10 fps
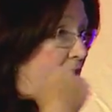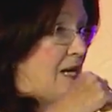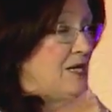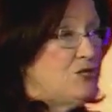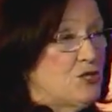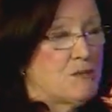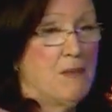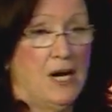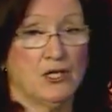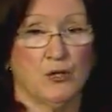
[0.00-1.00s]
And he'd just
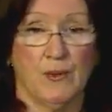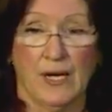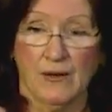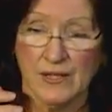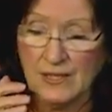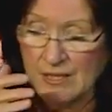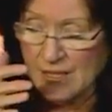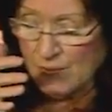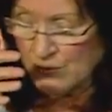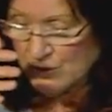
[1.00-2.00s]
march about, and Lee would